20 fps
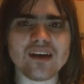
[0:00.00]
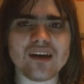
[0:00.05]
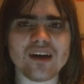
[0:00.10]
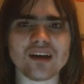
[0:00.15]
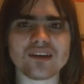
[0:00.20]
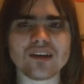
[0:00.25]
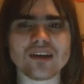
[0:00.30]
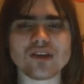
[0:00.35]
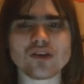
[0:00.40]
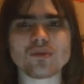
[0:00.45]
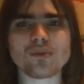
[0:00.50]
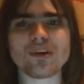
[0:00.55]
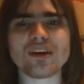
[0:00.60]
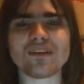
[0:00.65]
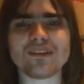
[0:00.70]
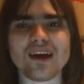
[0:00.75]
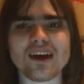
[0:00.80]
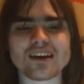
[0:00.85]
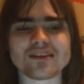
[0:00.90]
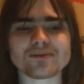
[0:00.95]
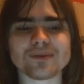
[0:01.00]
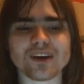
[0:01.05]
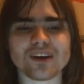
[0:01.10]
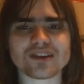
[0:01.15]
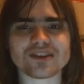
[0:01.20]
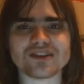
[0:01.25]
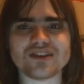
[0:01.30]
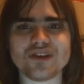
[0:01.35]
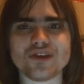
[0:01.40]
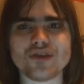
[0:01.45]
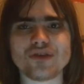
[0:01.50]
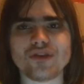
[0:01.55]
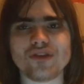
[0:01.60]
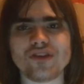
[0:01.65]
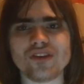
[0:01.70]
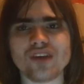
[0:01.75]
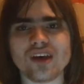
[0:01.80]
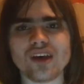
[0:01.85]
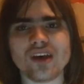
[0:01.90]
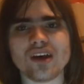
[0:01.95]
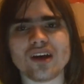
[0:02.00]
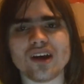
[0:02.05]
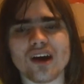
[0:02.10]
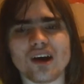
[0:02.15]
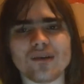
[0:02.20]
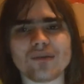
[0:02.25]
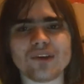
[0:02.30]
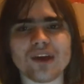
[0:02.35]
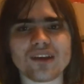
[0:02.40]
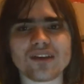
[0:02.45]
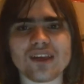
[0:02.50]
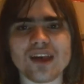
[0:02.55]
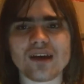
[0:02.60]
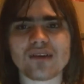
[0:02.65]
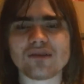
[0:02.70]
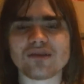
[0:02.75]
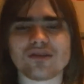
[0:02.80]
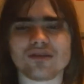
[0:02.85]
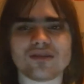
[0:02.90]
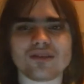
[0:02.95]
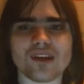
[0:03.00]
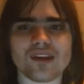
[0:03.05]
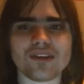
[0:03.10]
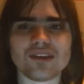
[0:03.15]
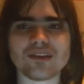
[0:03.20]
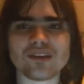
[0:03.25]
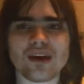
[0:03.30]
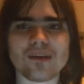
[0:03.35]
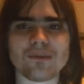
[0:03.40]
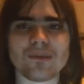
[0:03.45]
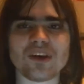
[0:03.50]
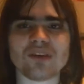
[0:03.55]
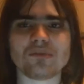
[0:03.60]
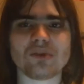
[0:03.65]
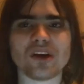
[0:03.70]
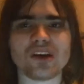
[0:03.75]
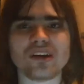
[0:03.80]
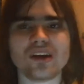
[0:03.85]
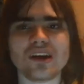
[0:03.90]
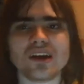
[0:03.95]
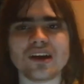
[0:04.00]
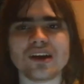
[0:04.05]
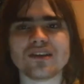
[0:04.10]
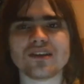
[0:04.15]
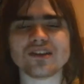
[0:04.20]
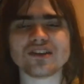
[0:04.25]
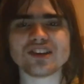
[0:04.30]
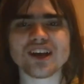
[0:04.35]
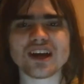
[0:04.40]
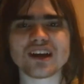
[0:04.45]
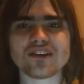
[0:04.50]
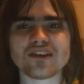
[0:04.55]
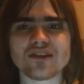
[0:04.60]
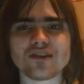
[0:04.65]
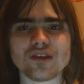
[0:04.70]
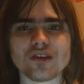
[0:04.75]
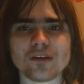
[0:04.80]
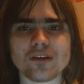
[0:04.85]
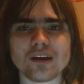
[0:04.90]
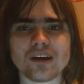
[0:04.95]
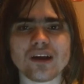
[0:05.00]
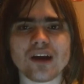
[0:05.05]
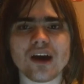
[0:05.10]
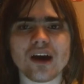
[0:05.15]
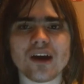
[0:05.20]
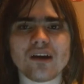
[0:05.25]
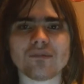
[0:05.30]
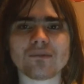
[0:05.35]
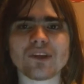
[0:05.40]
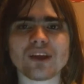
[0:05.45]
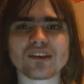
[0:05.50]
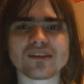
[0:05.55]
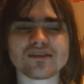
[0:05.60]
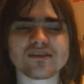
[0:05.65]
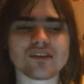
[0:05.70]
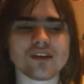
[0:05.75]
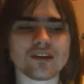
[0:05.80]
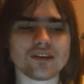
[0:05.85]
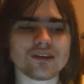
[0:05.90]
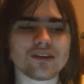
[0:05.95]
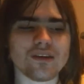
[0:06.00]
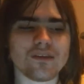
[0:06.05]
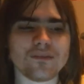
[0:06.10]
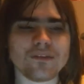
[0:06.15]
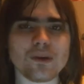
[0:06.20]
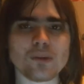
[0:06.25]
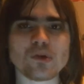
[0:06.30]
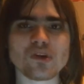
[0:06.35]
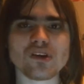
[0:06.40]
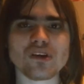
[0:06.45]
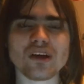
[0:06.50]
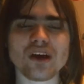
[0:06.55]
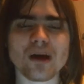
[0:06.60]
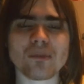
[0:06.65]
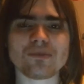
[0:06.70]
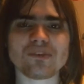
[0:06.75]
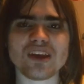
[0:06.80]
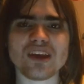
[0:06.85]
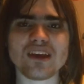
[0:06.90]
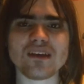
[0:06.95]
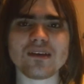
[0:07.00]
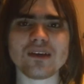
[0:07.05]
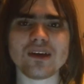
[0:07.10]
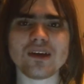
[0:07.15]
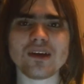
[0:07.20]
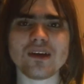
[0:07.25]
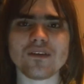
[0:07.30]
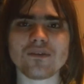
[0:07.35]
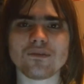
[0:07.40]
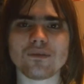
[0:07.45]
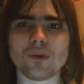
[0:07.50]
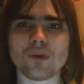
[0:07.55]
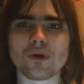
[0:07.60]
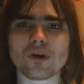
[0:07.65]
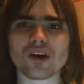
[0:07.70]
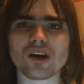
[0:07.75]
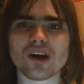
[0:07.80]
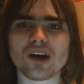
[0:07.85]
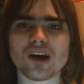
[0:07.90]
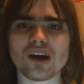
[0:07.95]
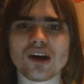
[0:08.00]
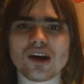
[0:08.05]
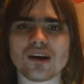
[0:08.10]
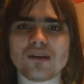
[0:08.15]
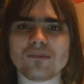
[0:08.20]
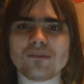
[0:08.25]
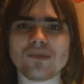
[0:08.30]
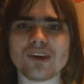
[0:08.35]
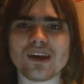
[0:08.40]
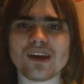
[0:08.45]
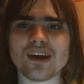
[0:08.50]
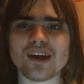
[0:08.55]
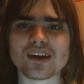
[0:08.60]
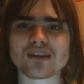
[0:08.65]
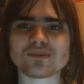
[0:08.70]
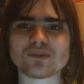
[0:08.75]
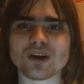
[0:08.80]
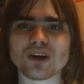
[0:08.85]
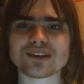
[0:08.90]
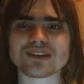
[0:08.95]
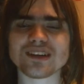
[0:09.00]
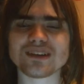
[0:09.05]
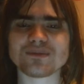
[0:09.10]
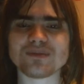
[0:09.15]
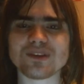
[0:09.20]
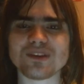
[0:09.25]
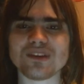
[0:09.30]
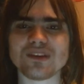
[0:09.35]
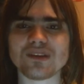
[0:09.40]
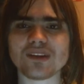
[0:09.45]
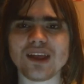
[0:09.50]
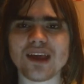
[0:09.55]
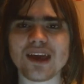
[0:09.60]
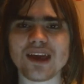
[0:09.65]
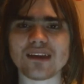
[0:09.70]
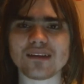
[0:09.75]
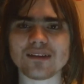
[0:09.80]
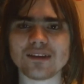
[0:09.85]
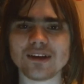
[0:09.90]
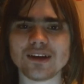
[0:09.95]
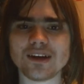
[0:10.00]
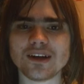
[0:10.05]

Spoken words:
another bit of Xbox news. Nothing that big, but the the February update for Xbox has been delayed.